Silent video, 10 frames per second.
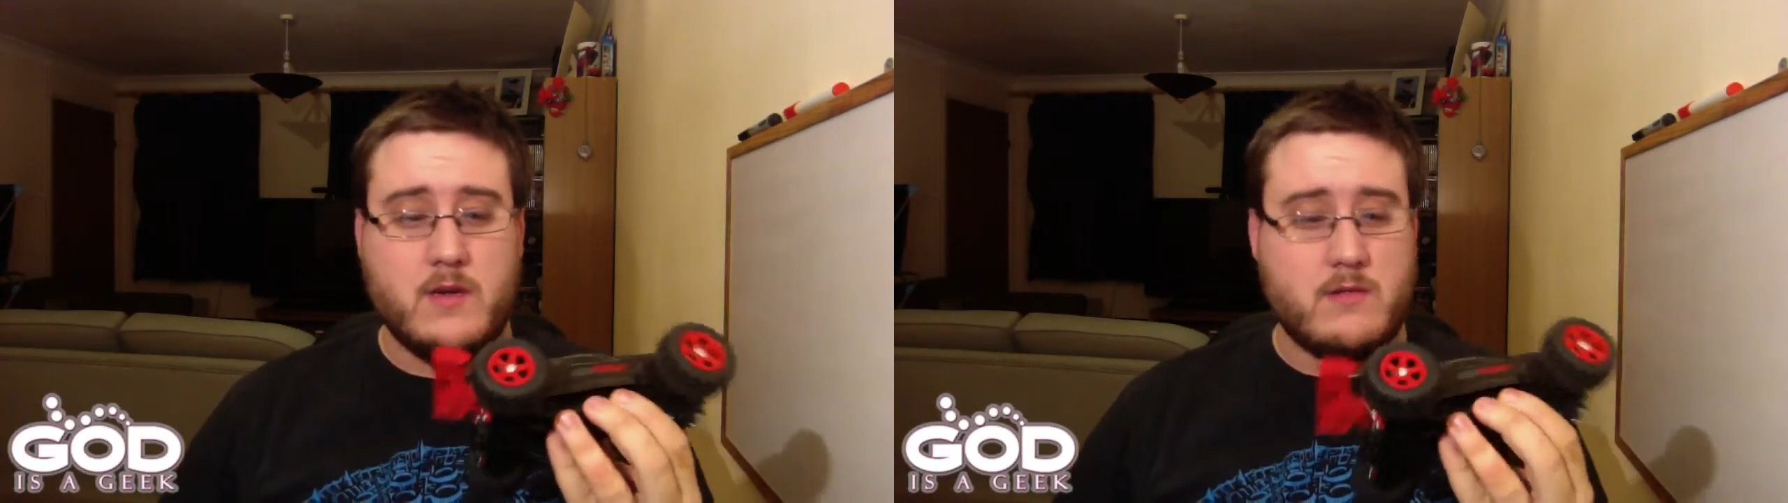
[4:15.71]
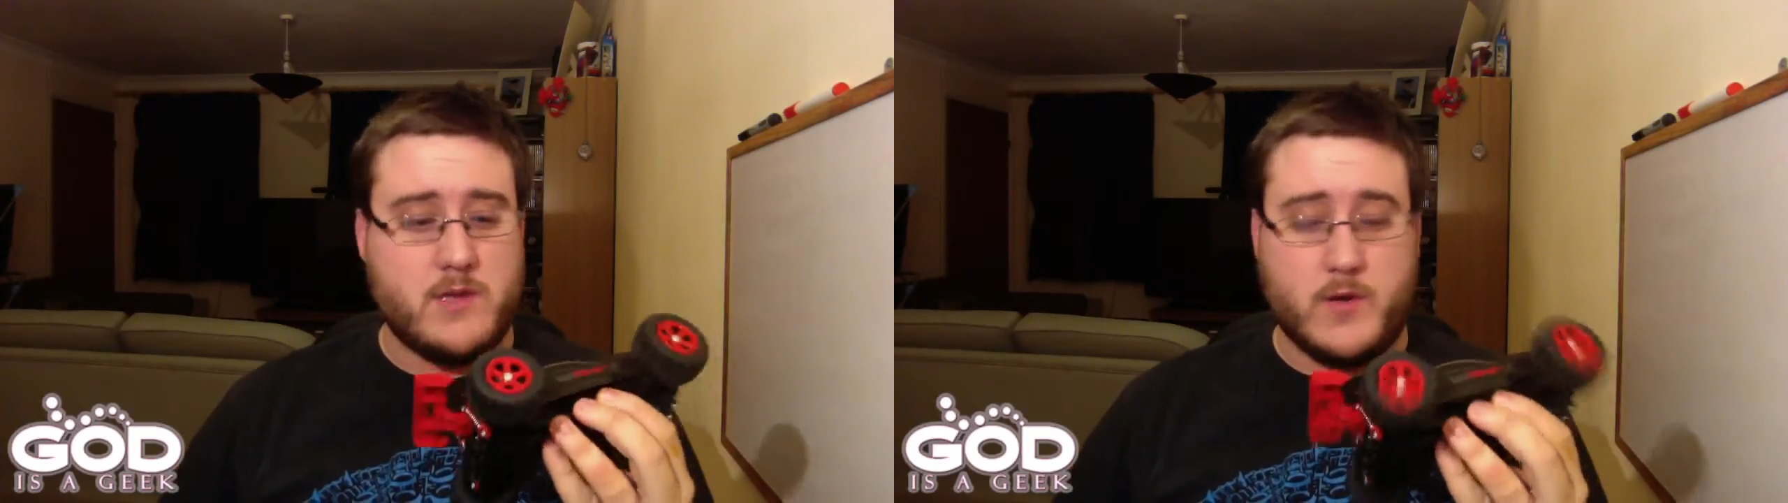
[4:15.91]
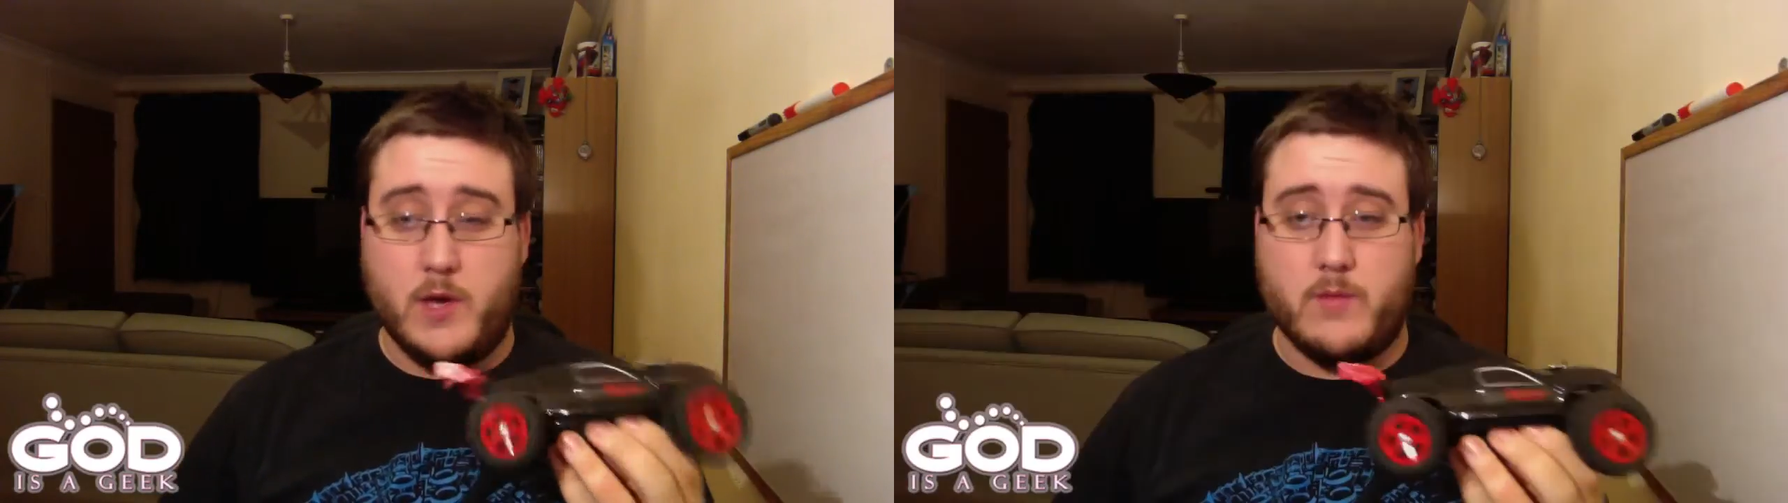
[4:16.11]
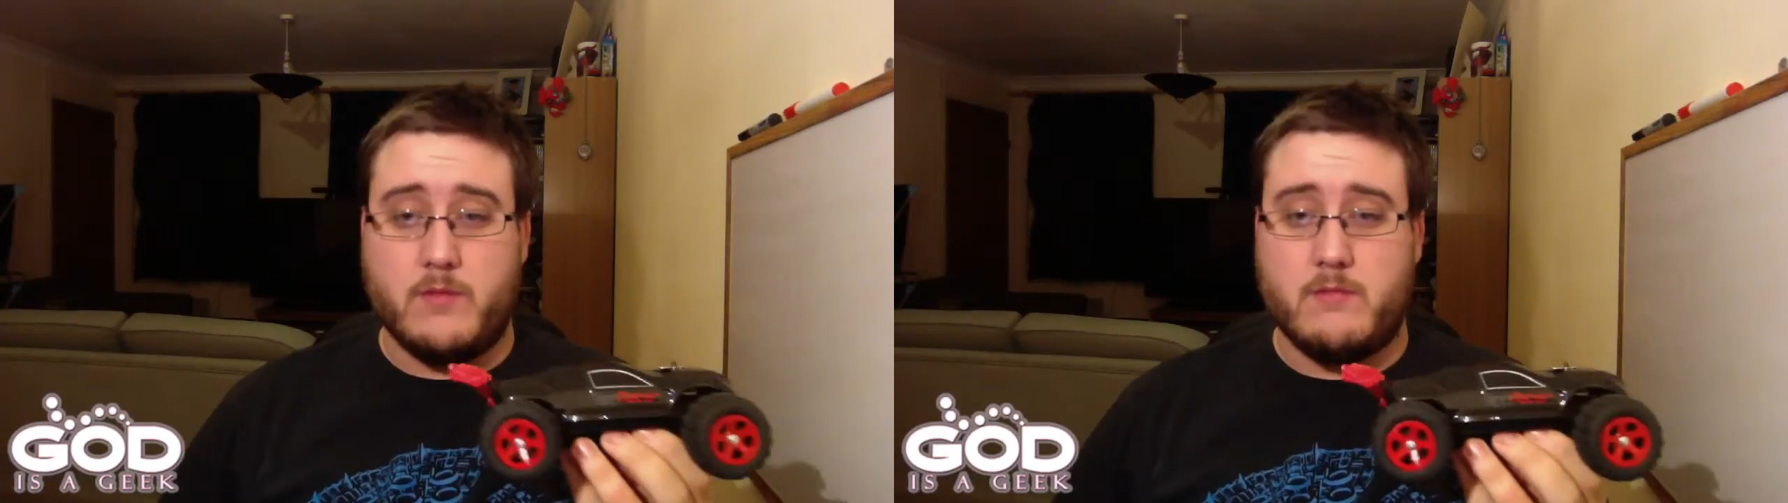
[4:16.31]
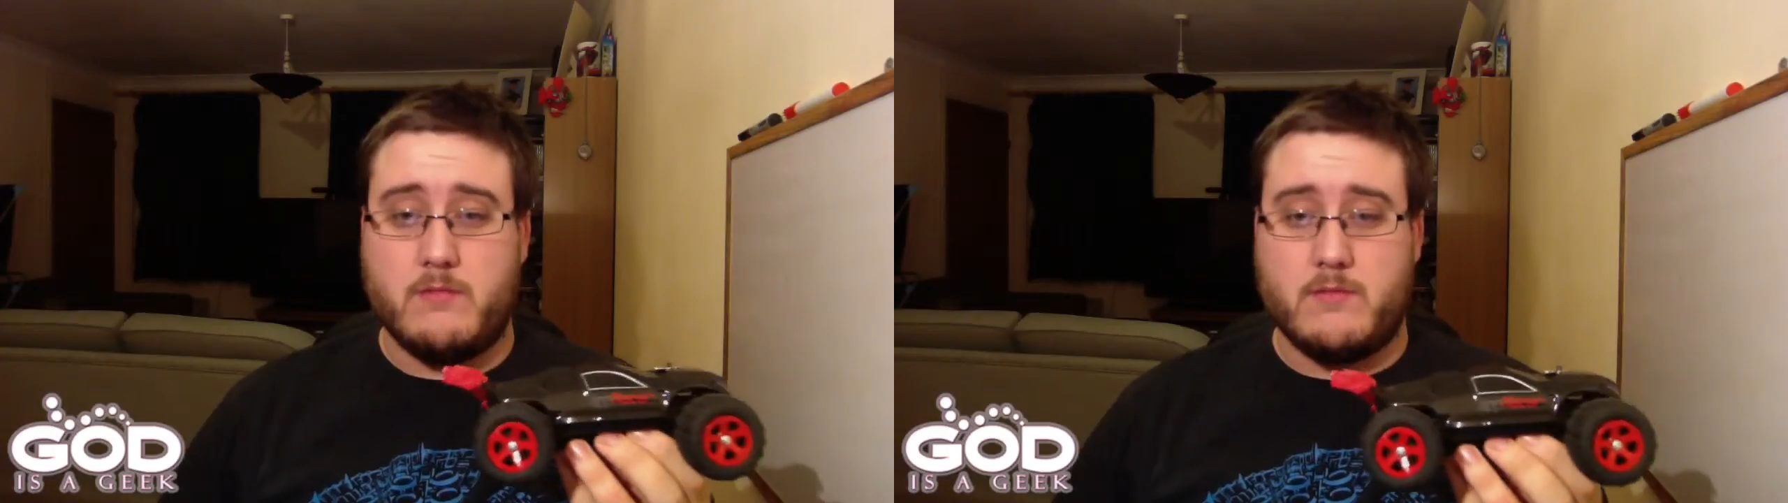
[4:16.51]
So
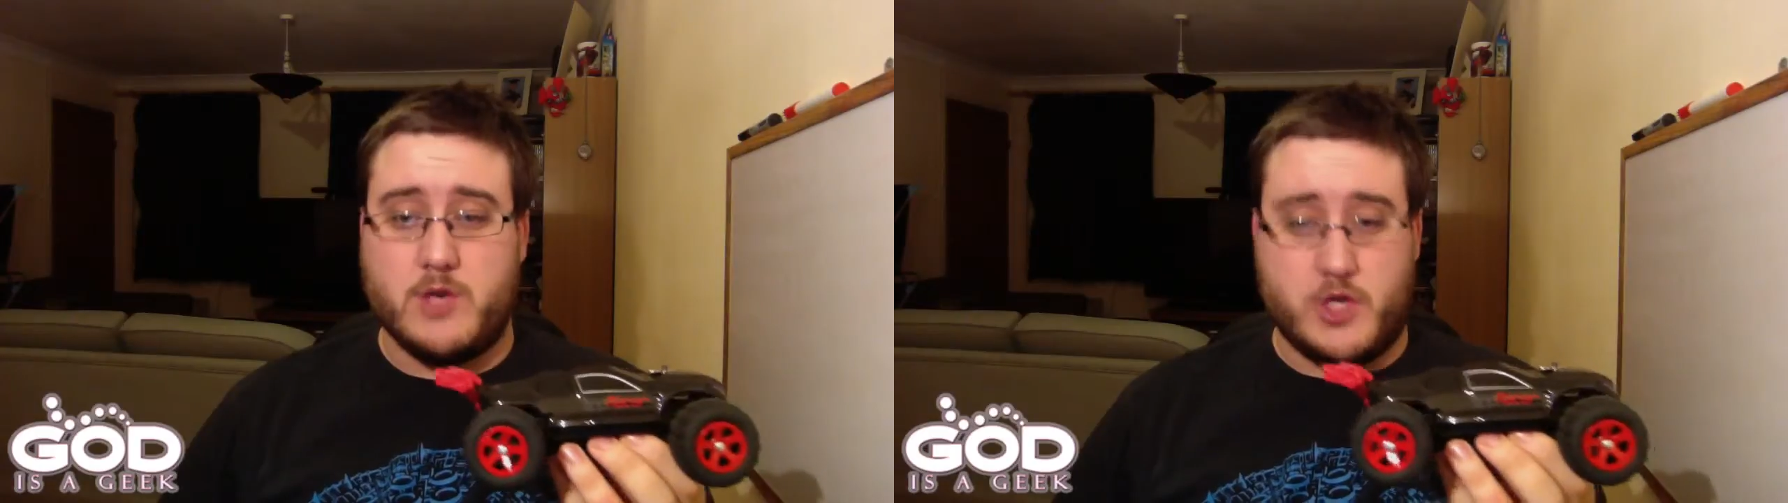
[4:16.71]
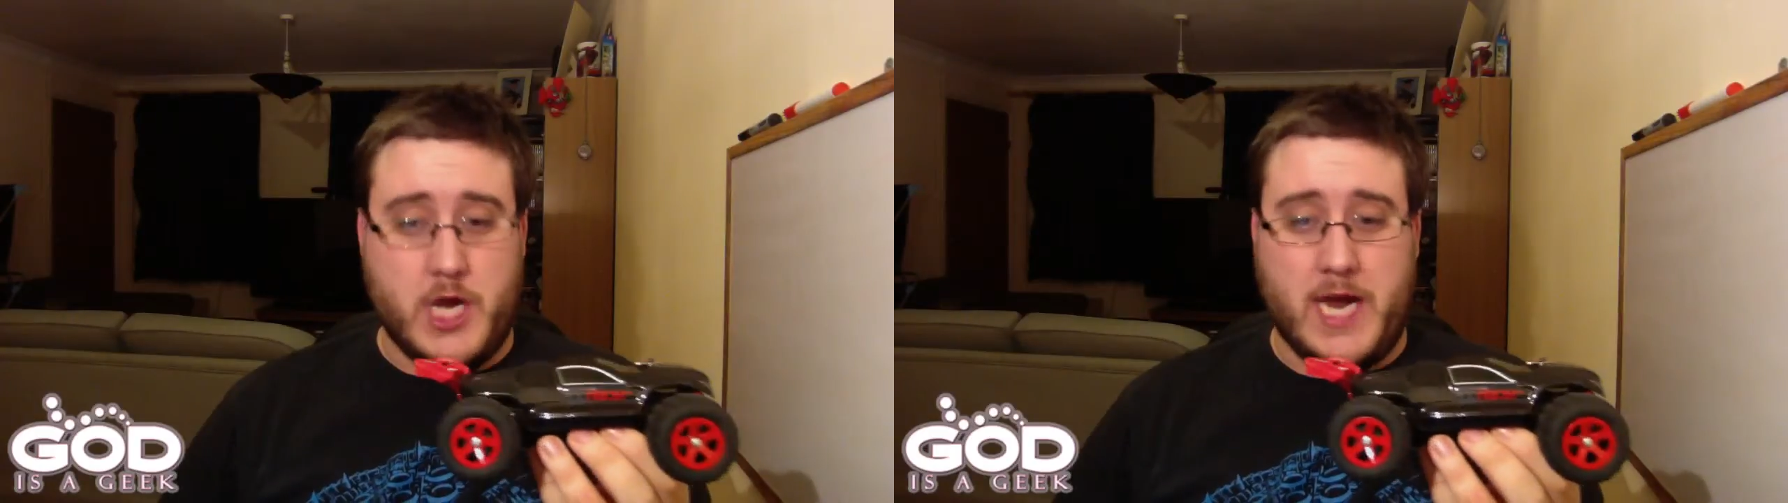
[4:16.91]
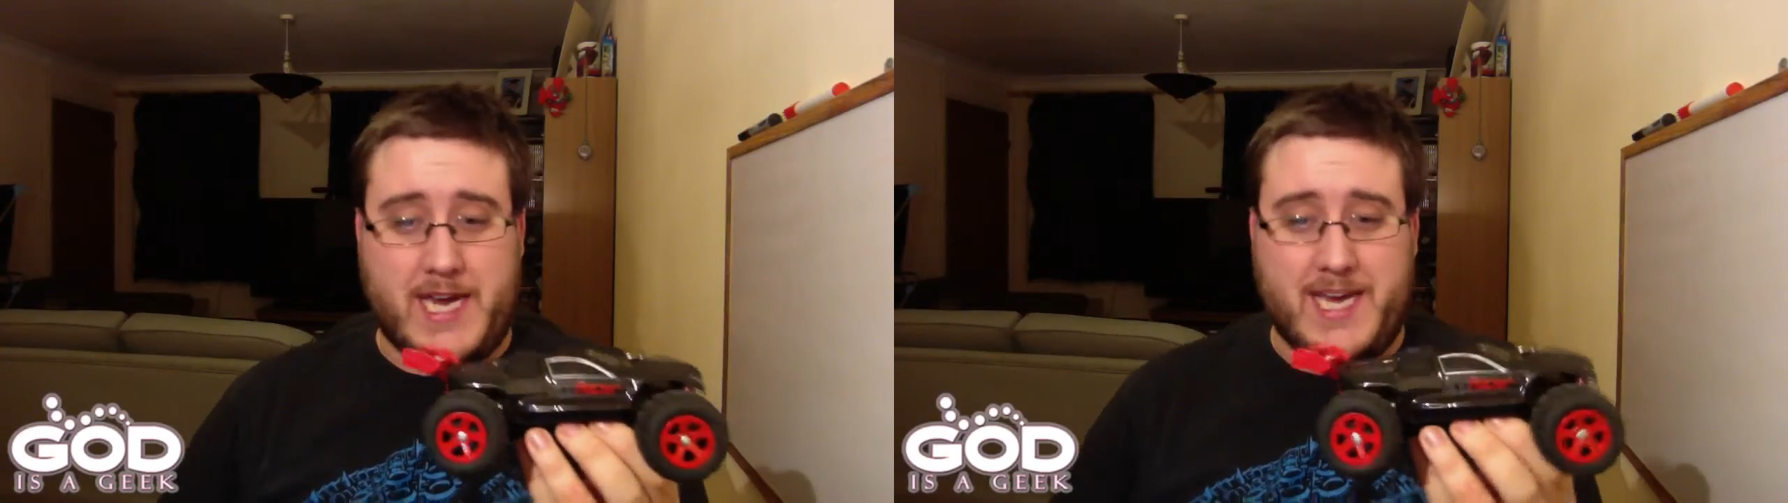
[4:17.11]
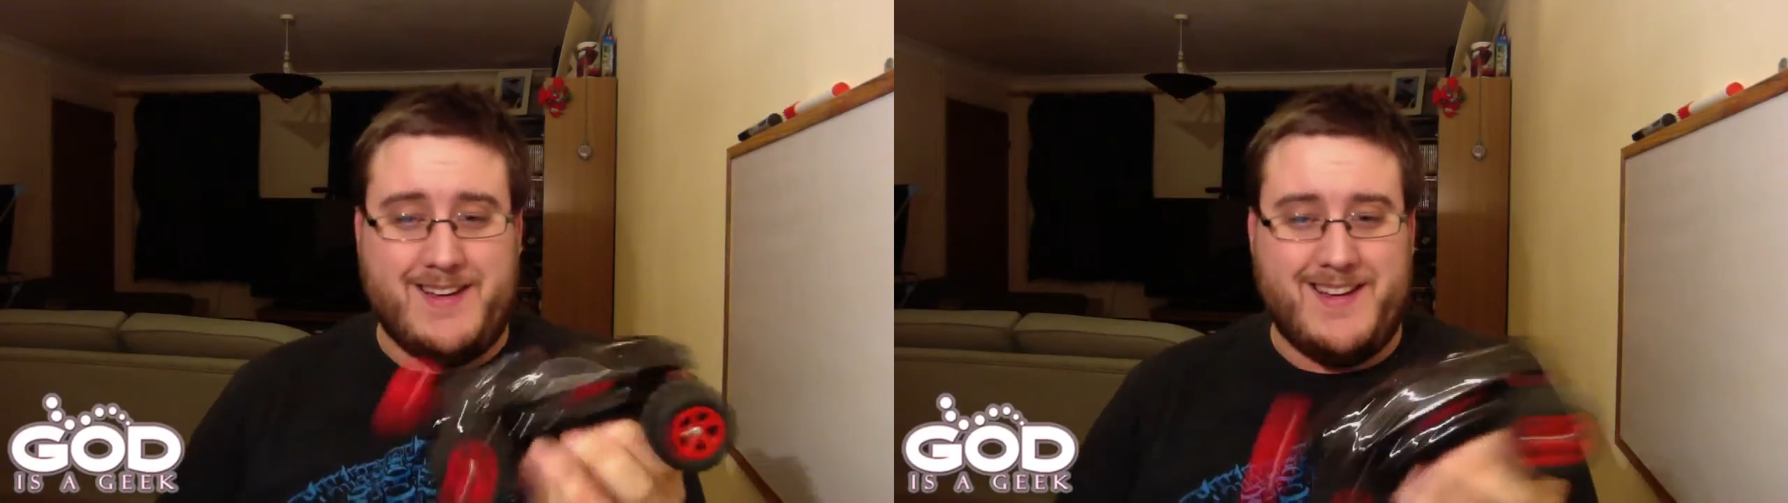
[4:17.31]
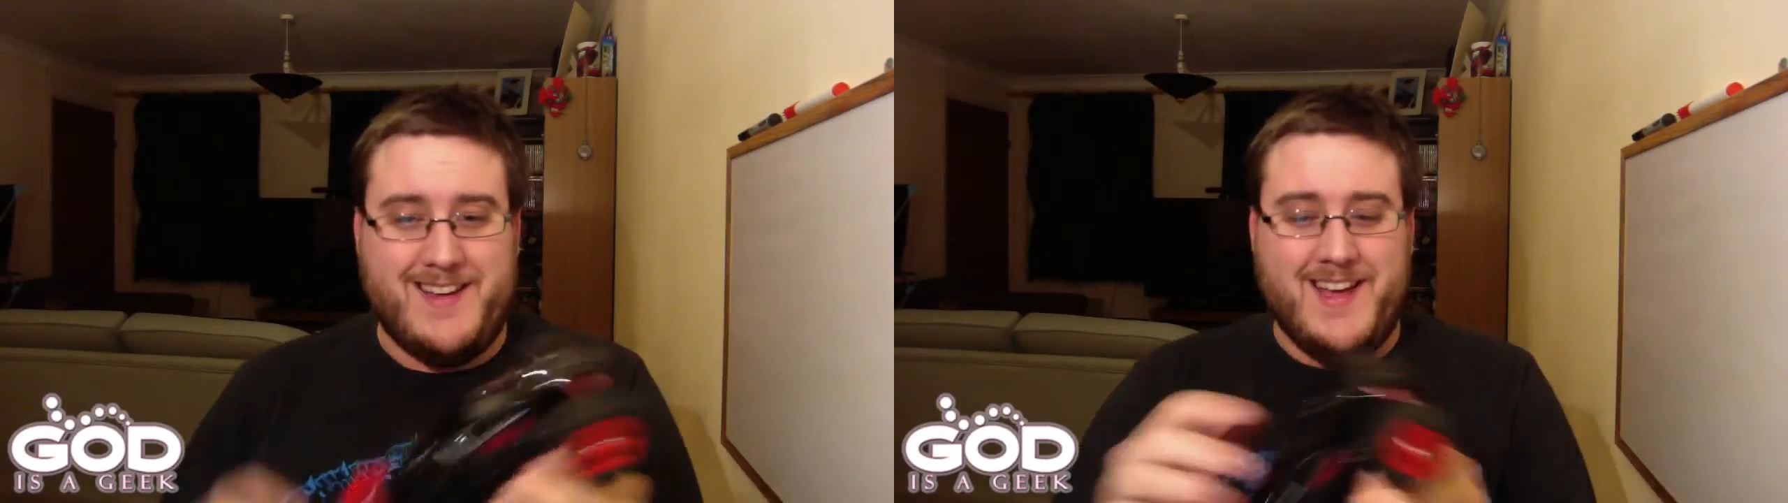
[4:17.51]
don't. Just check.